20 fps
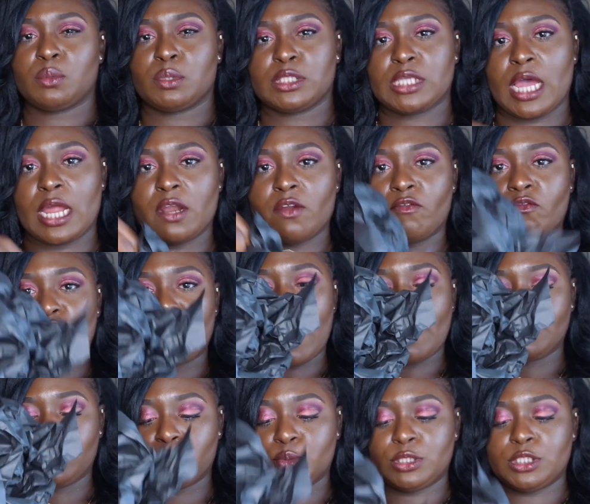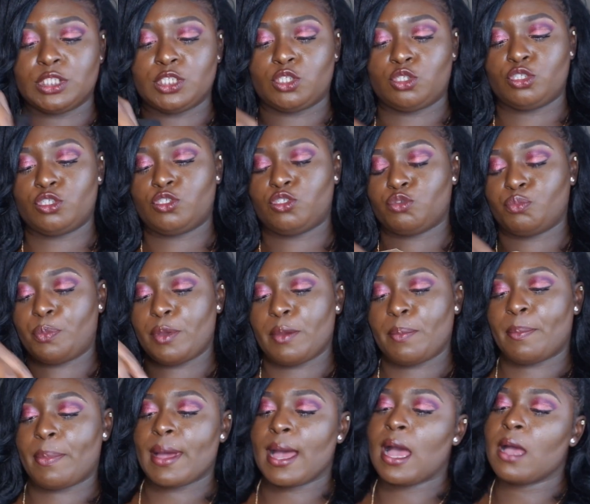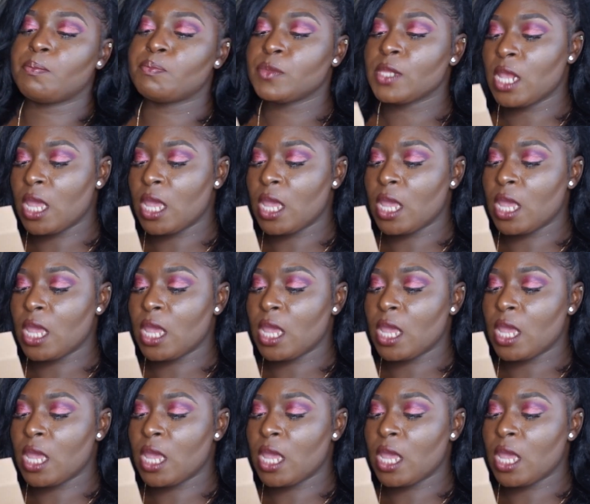it was kind of wrapped with the tissue paper.